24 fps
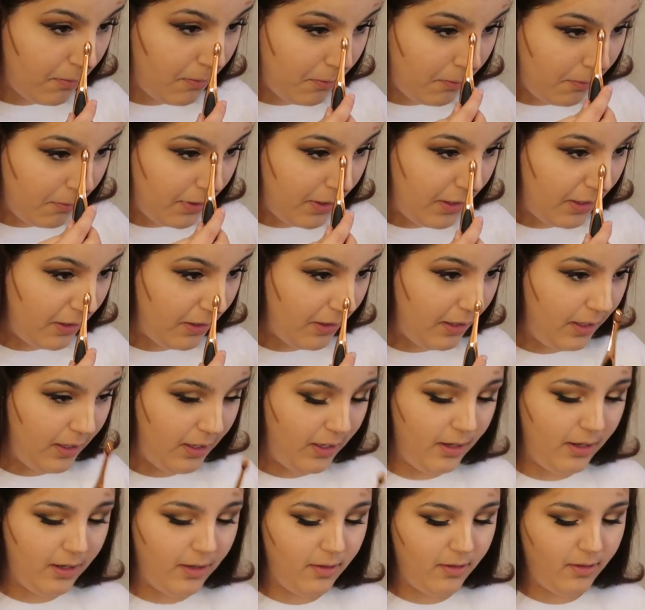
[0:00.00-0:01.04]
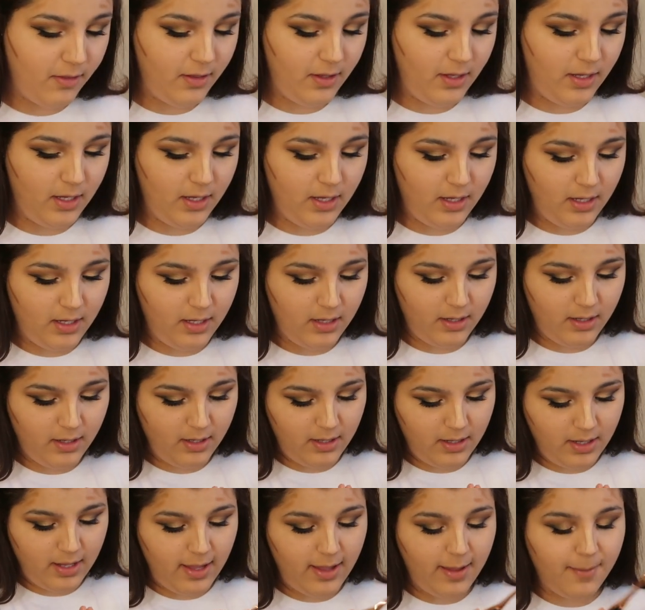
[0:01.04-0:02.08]
I'm taking the
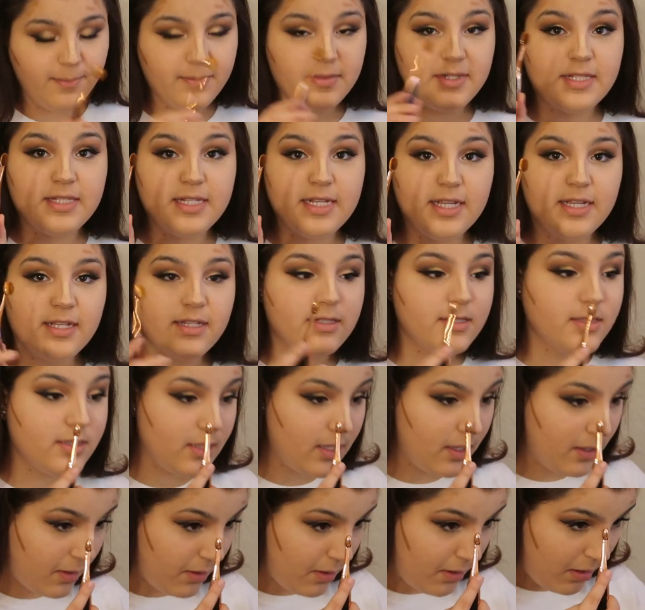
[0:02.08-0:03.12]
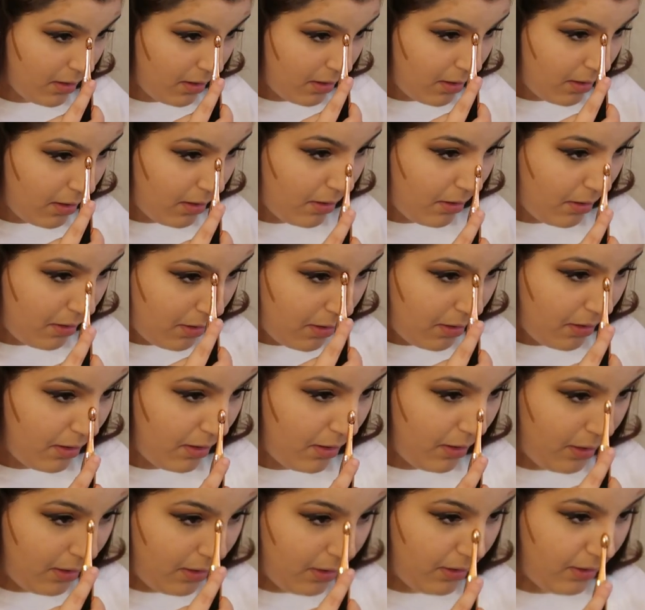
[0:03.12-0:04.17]
M6.
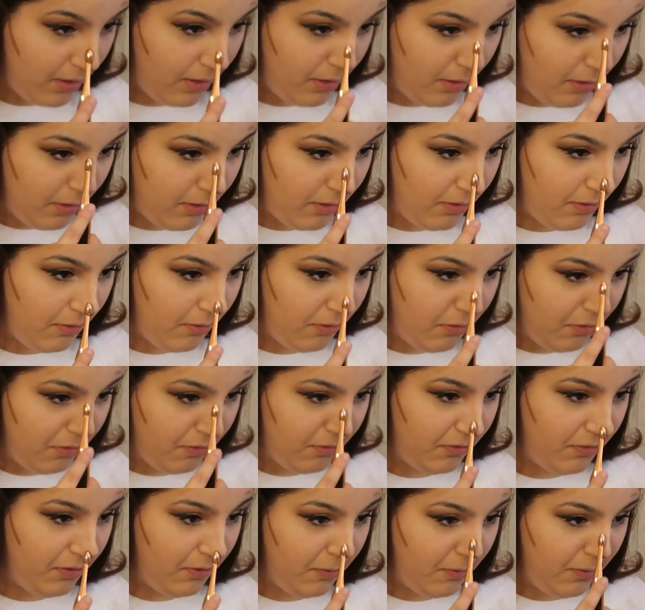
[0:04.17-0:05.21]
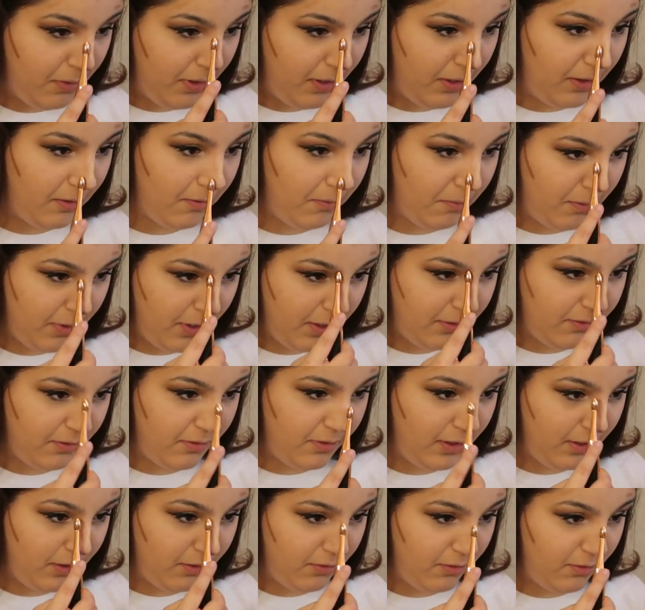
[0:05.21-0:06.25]
And just doing my
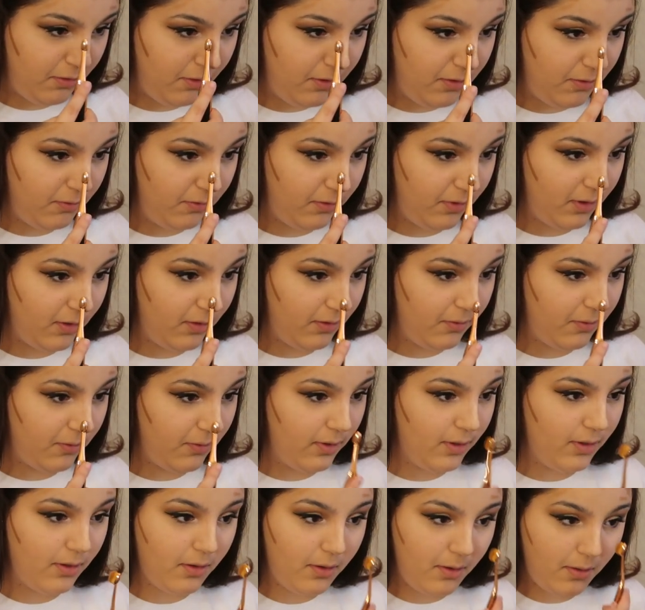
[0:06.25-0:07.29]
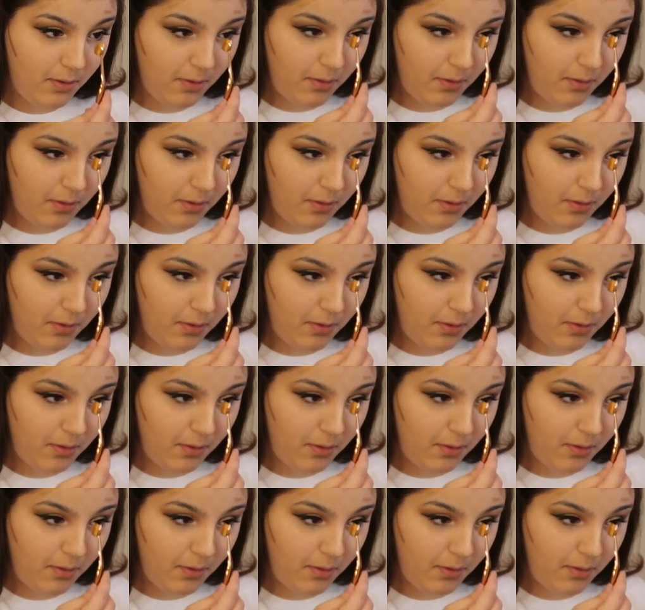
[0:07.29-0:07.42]
standard nose contour.